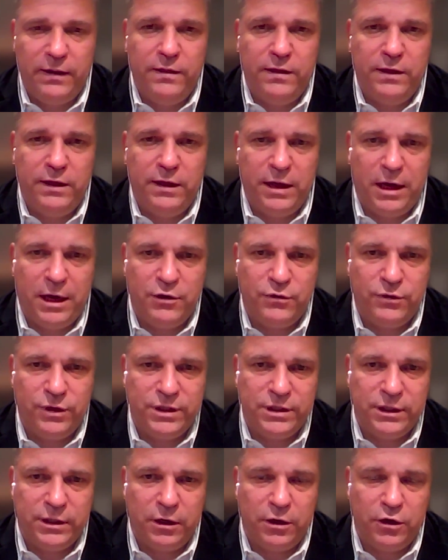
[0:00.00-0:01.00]
in the
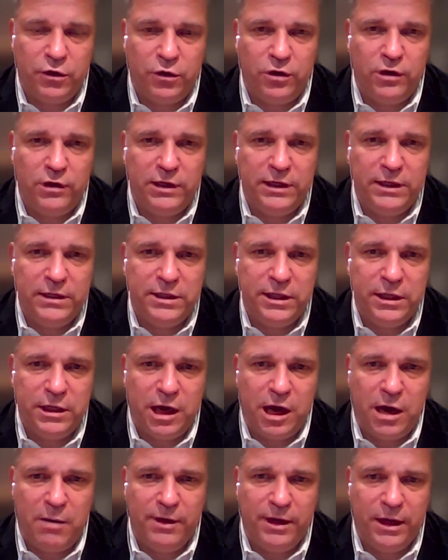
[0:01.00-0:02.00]
countries that are currently
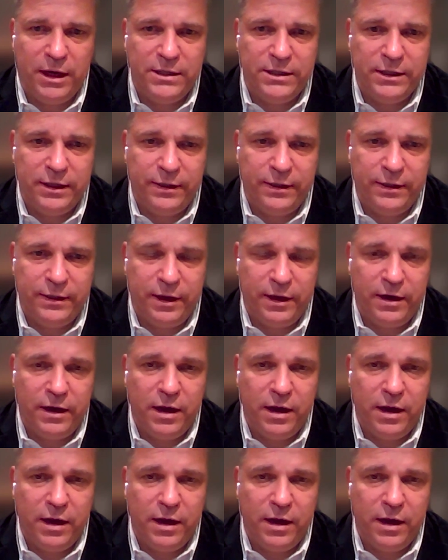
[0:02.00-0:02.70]
decarbonizing